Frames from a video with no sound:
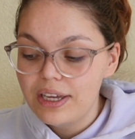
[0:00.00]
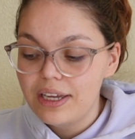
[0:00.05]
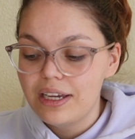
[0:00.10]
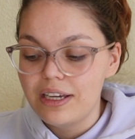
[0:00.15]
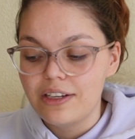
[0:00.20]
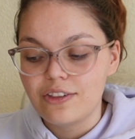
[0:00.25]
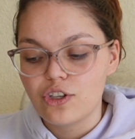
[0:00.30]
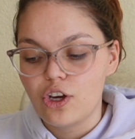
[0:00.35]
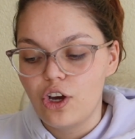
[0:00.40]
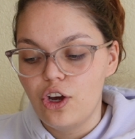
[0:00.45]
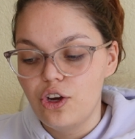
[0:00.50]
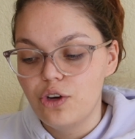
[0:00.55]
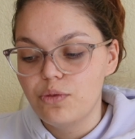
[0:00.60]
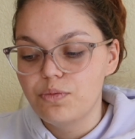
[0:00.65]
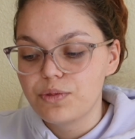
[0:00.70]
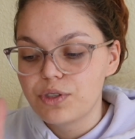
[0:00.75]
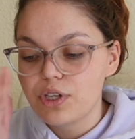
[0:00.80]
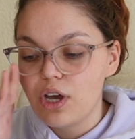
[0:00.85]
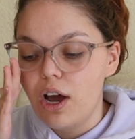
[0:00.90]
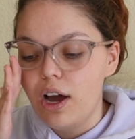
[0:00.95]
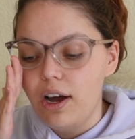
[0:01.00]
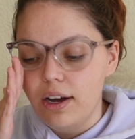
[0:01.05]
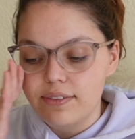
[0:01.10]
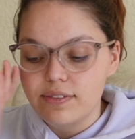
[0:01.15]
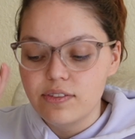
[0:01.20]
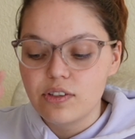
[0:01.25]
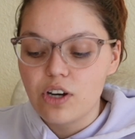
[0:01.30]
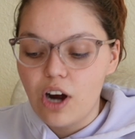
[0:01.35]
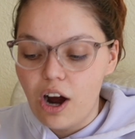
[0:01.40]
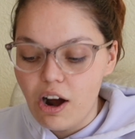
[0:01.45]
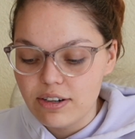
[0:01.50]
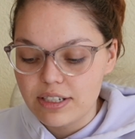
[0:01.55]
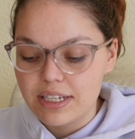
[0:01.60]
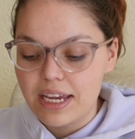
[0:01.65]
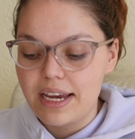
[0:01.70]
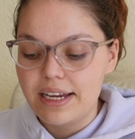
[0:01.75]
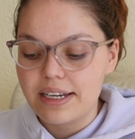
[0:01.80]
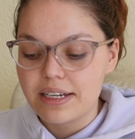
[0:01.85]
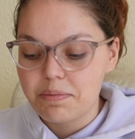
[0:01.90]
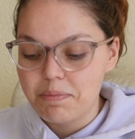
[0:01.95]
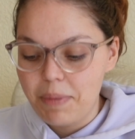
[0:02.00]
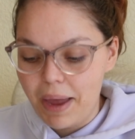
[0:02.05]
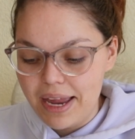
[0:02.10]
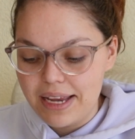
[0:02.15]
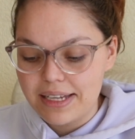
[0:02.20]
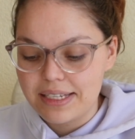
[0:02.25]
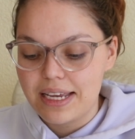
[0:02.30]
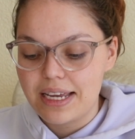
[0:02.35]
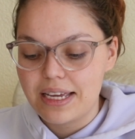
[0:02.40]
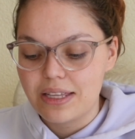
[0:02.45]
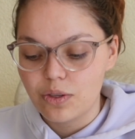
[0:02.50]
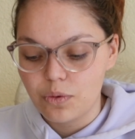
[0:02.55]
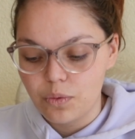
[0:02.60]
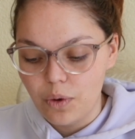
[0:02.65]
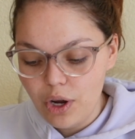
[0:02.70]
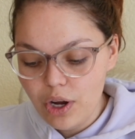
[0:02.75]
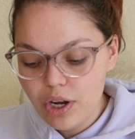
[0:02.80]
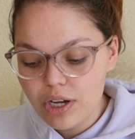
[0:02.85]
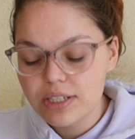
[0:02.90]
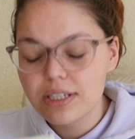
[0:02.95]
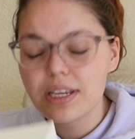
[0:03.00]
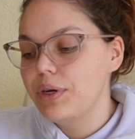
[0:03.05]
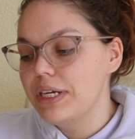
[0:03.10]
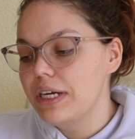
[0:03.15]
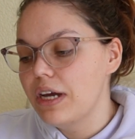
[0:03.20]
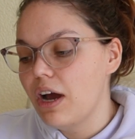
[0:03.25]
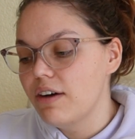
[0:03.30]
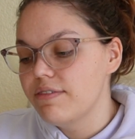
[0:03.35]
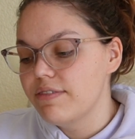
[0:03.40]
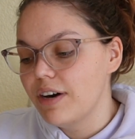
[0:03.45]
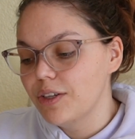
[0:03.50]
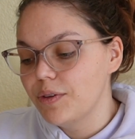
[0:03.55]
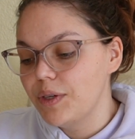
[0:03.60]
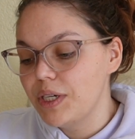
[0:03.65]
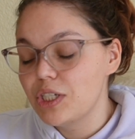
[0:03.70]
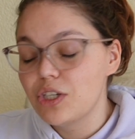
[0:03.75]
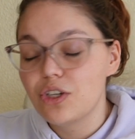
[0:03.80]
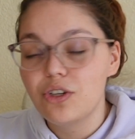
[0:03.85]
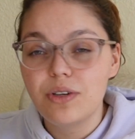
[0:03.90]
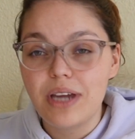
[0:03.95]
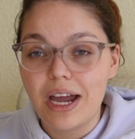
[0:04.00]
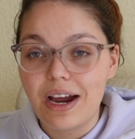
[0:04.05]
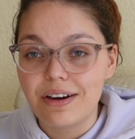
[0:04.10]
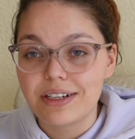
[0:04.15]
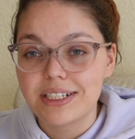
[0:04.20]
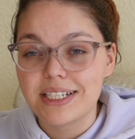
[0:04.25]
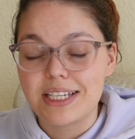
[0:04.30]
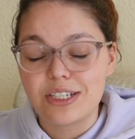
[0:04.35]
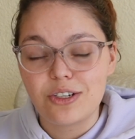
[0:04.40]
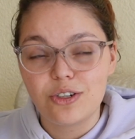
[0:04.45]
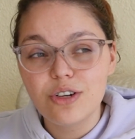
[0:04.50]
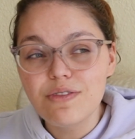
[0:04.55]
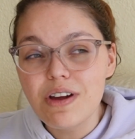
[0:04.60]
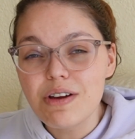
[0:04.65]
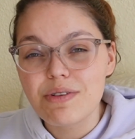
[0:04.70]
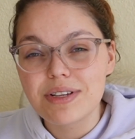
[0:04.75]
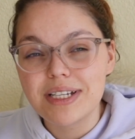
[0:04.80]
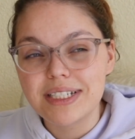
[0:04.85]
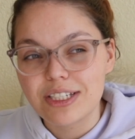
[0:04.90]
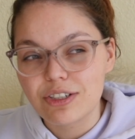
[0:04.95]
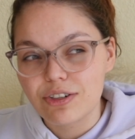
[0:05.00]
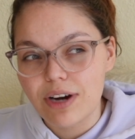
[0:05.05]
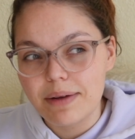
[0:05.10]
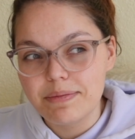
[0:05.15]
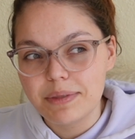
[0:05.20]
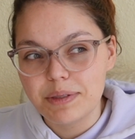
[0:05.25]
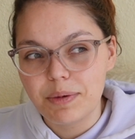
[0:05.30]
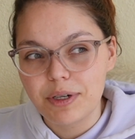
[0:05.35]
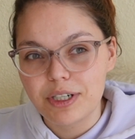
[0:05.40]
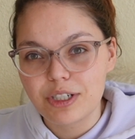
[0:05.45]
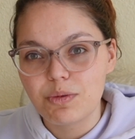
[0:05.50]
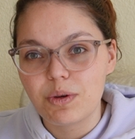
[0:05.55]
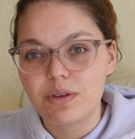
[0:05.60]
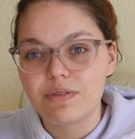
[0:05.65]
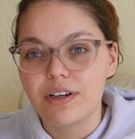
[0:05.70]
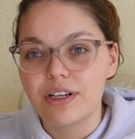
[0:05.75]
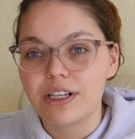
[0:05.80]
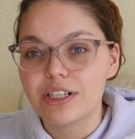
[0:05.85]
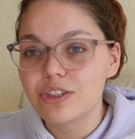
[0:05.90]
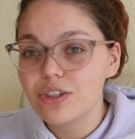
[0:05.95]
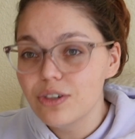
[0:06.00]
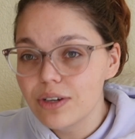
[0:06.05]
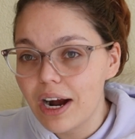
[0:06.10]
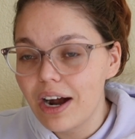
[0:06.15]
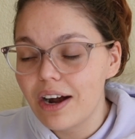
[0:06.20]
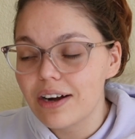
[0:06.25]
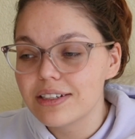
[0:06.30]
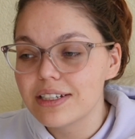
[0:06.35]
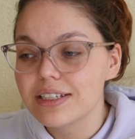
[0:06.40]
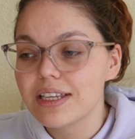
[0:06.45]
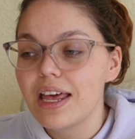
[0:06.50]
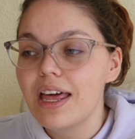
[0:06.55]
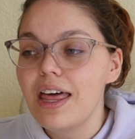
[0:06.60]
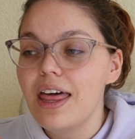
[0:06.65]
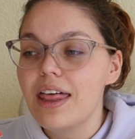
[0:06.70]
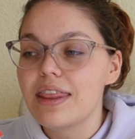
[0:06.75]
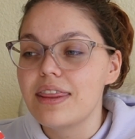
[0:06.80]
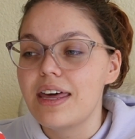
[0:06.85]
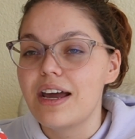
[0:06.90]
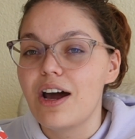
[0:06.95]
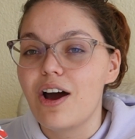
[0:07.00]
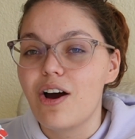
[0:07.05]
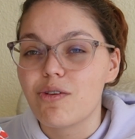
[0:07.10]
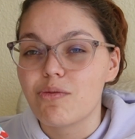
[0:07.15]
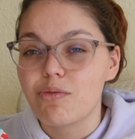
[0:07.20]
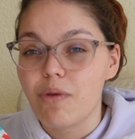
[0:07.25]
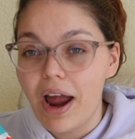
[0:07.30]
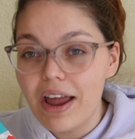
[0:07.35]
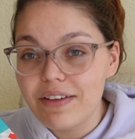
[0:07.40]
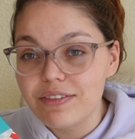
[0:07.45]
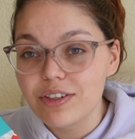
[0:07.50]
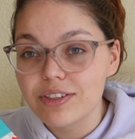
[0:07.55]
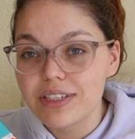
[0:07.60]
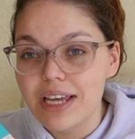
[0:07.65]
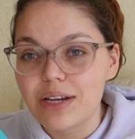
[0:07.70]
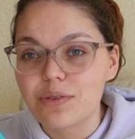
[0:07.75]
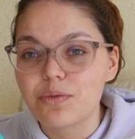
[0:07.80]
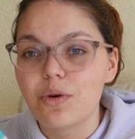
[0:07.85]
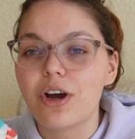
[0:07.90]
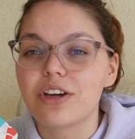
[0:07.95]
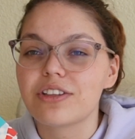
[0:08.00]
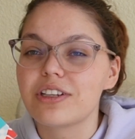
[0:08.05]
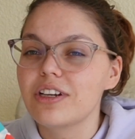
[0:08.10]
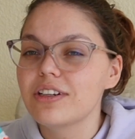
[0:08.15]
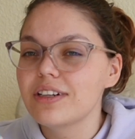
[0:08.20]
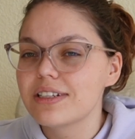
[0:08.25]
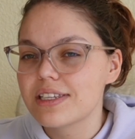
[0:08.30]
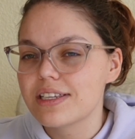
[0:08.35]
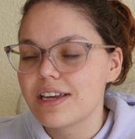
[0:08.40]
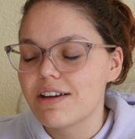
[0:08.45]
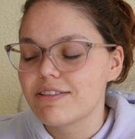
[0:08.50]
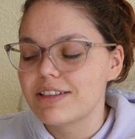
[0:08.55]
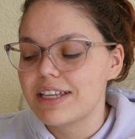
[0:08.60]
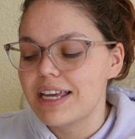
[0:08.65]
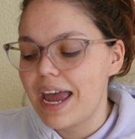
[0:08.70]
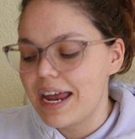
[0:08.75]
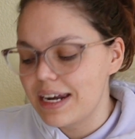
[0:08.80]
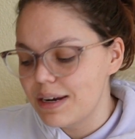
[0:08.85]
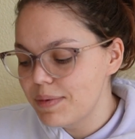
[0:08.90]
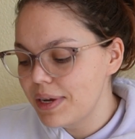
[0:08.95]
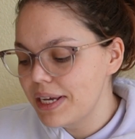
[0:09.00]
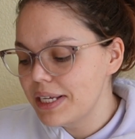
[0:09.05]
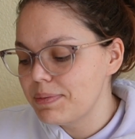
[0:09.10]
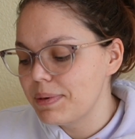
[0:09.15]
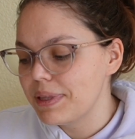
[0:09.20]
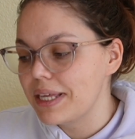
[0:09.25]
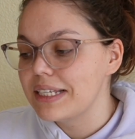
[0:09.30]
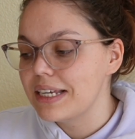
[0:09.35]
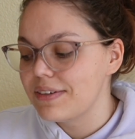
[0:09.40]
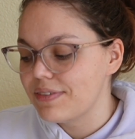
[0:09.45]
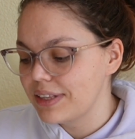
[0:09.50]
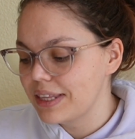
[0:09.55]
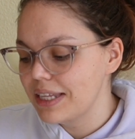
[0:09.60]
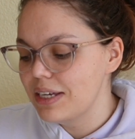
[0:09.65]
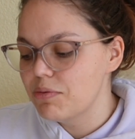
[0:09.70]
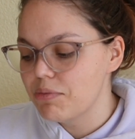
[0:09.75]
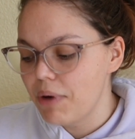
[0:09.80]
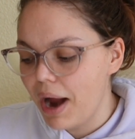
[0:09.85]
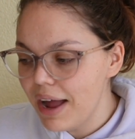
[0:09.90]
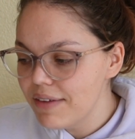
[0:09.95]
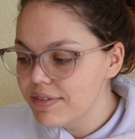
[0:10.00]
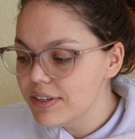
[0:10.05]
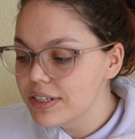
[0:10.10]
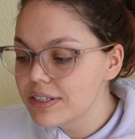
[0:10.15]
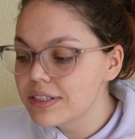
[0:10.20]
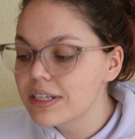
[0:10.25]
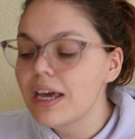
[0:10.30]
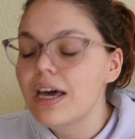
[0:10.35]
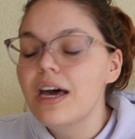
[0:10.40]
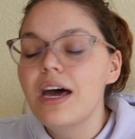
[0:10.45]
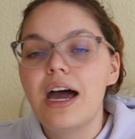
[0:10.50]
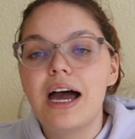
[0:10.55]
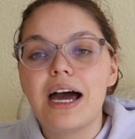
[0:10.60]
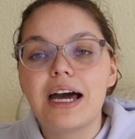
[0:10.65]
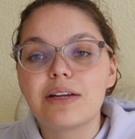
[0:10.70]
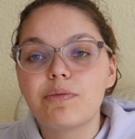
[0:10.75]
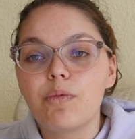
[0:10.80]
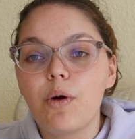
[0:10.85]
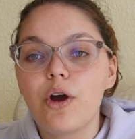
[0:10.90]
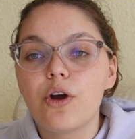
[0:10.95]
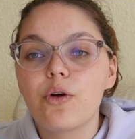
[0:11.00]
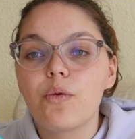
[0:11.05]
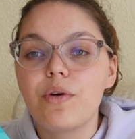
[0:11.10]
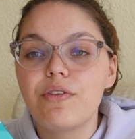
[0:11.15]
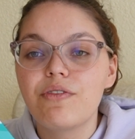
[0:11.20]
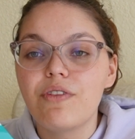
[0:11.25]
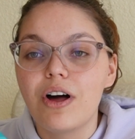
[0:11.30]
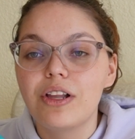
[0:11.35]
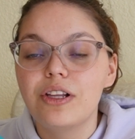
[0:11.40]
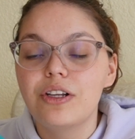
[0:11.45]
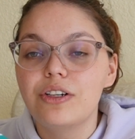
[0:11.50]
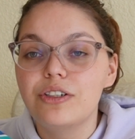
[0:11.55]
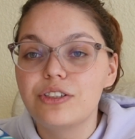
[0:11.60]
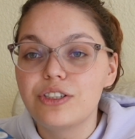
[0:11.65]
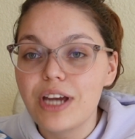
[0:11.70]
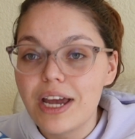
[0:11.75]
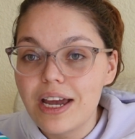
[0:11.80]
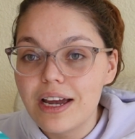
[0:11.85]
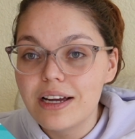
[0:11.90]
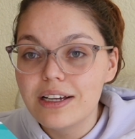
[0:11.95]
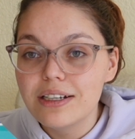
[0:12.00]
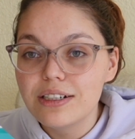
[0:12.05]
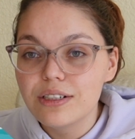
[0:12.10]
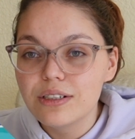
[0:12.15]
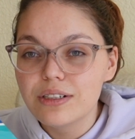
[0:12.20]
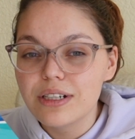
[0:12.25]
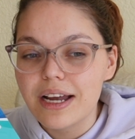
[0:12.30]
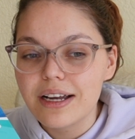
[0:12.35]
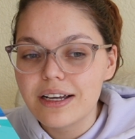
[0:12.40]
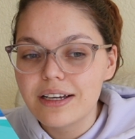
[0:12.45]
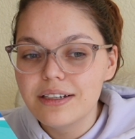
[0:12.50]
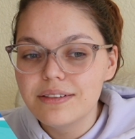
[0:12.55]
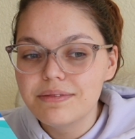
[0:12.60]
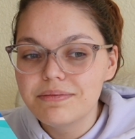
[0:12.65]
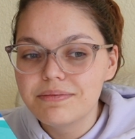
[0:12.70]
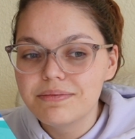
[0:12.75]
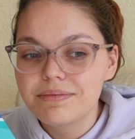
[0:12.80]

in terms of content, pacing, the works. We are following 2 characters. I don't know if I really described this book to you. We're following 2 characters. They are rivals at work. They're not necessarily enemies, but they're definitely rivals. At work, we follow Jagger,